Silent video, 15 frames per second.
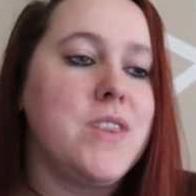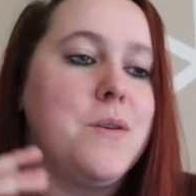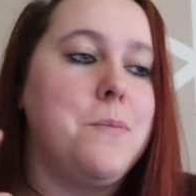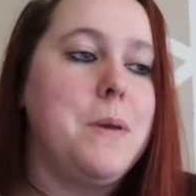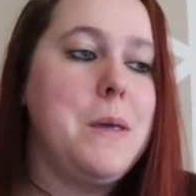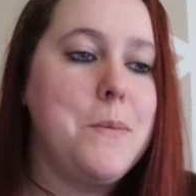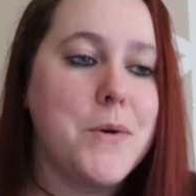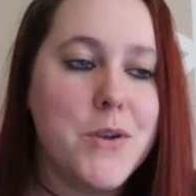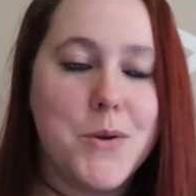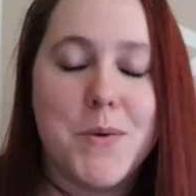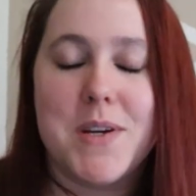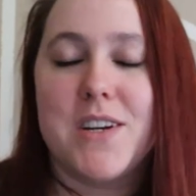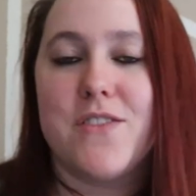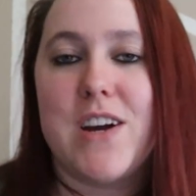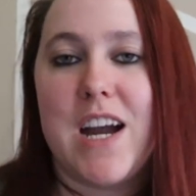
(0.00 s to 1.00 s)
the people
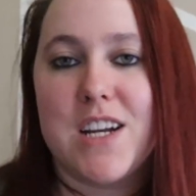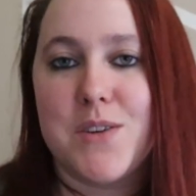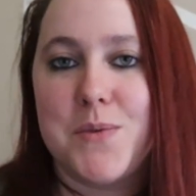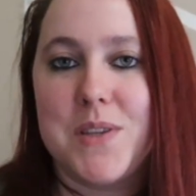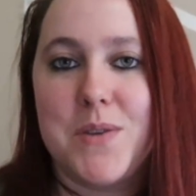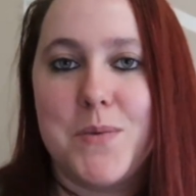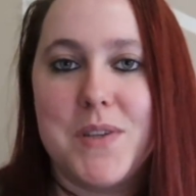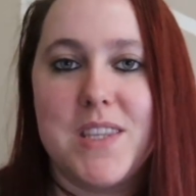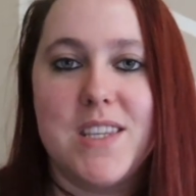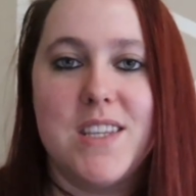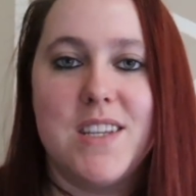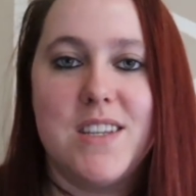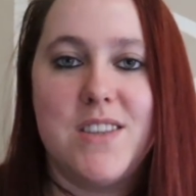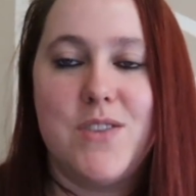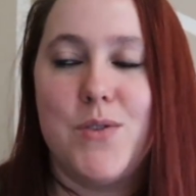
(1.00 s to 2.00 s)
you interact with, with the,
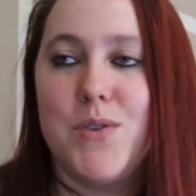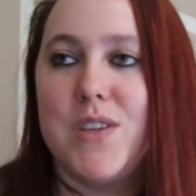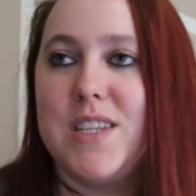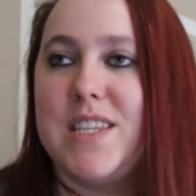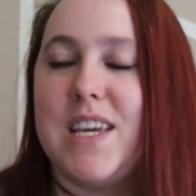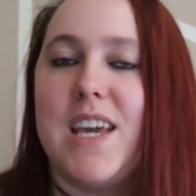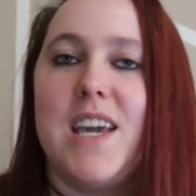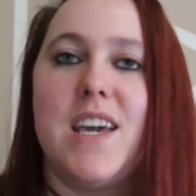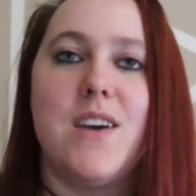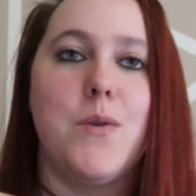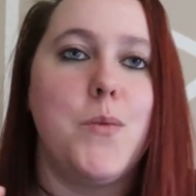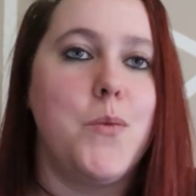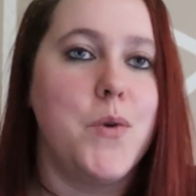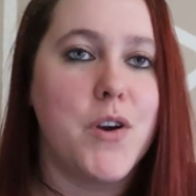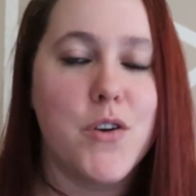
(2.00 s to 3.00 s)
through the day,
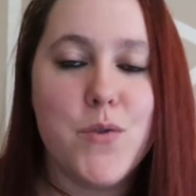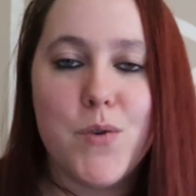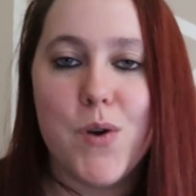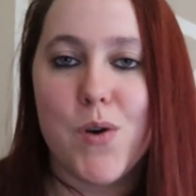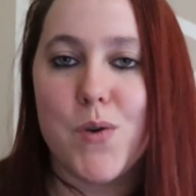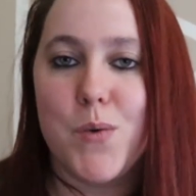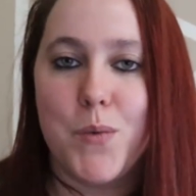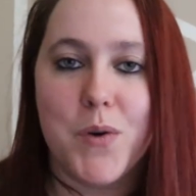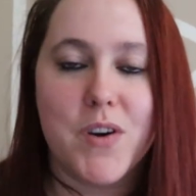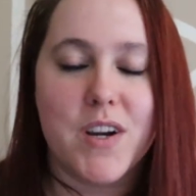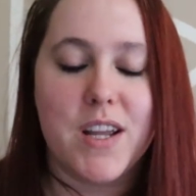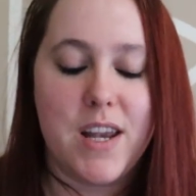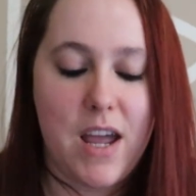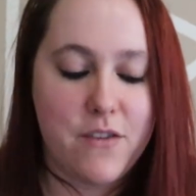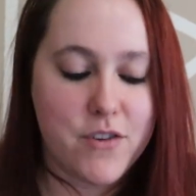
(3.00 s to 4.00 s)
where you go to
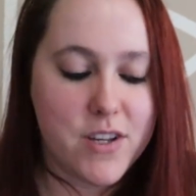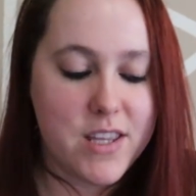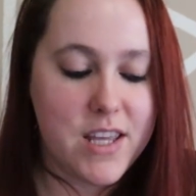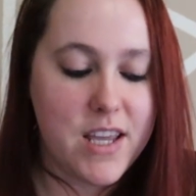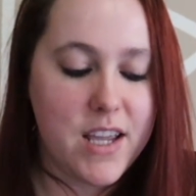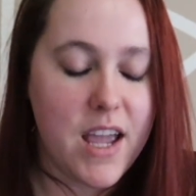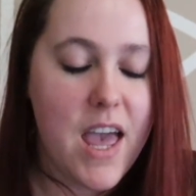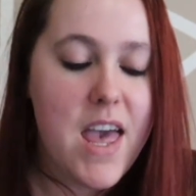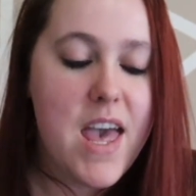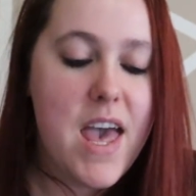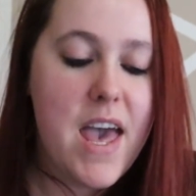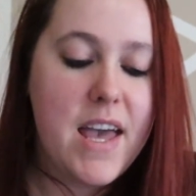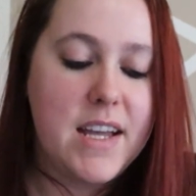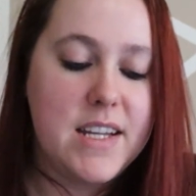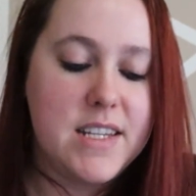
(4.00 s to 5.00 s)
work and everything.
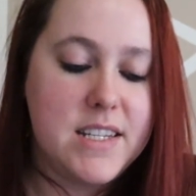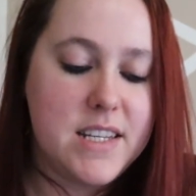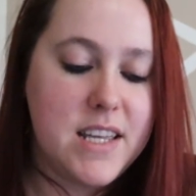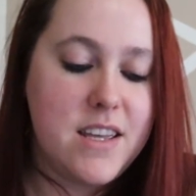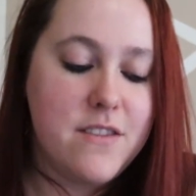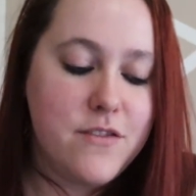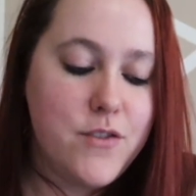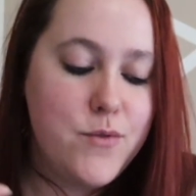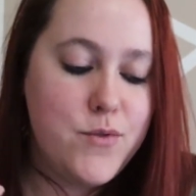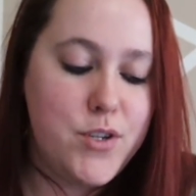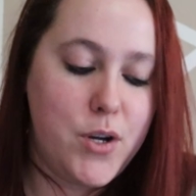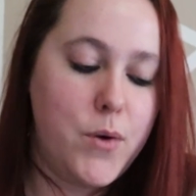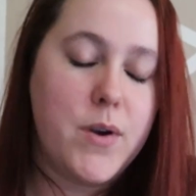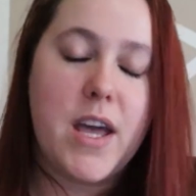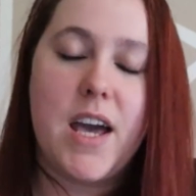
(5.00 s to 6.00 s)
And if you
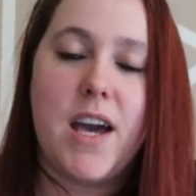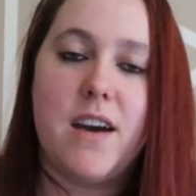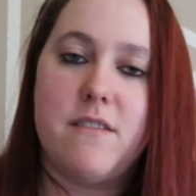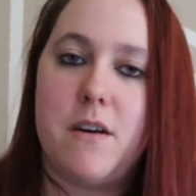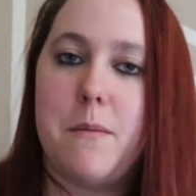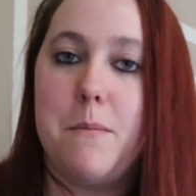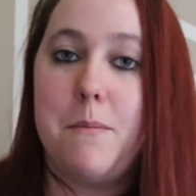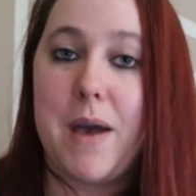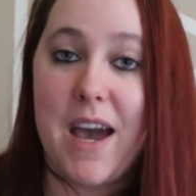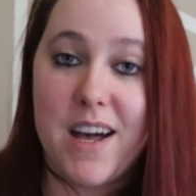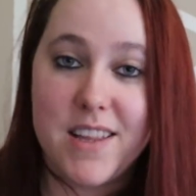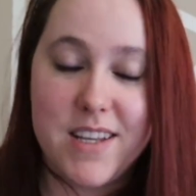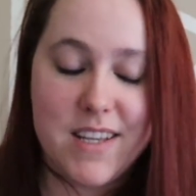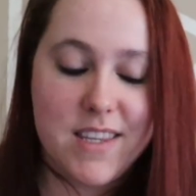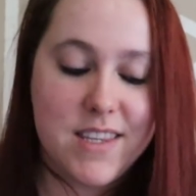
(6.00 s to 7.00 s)
don't have a
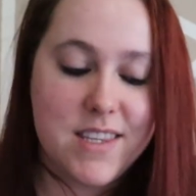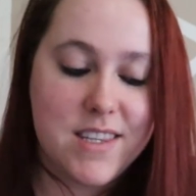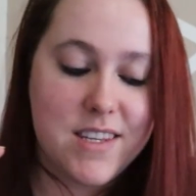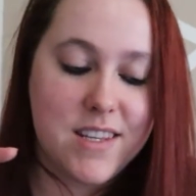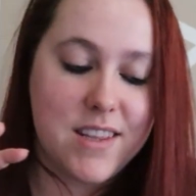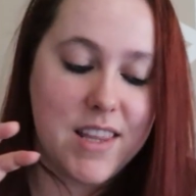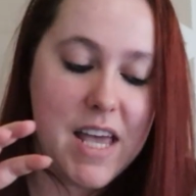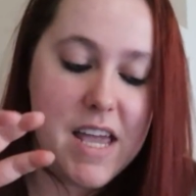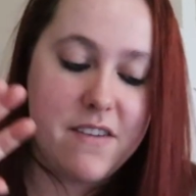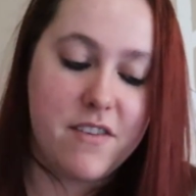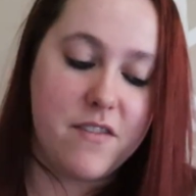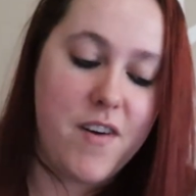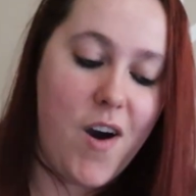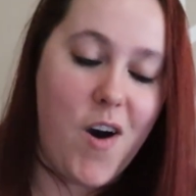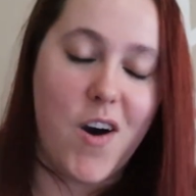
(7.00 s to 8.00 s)
balanced life
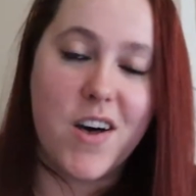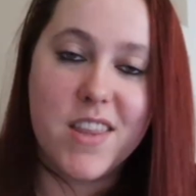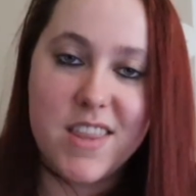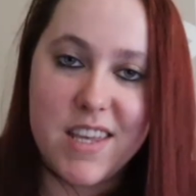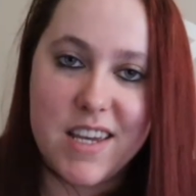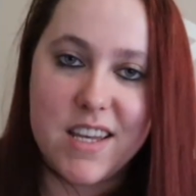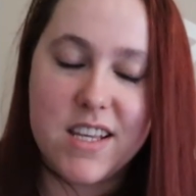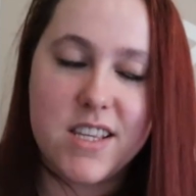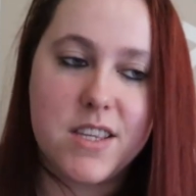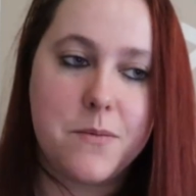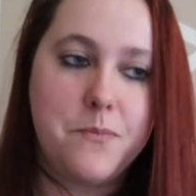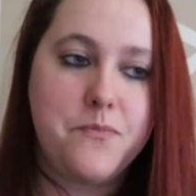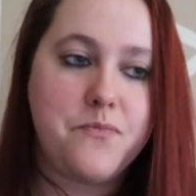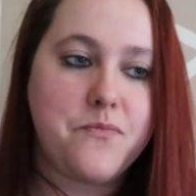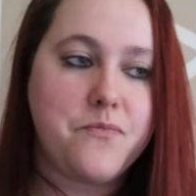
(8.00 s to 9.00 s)
of all of this